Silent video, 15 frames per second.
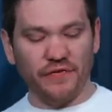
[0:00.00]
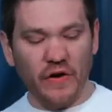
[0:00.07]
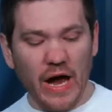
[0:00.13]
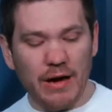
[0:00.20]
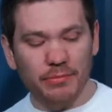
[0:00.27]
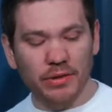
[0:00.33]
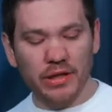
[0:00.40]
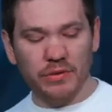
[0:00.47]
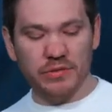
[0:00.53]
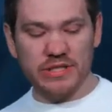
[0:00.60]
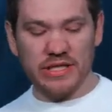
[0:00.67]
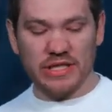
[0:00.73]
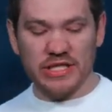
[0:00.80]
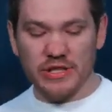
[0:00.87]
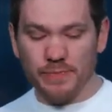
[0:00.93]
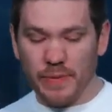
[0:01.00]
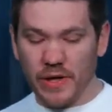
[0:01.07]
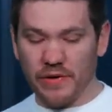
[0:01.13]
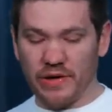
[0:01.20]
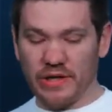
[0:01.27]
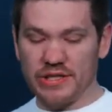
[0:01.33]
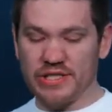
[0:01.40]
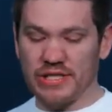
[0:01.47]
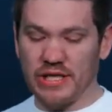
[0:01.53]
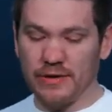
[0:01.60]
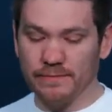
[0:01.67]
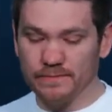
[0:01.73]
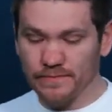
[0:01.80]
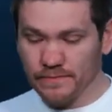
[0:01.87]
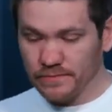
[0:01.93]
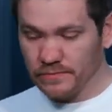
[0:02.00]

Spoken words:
family was experiencing.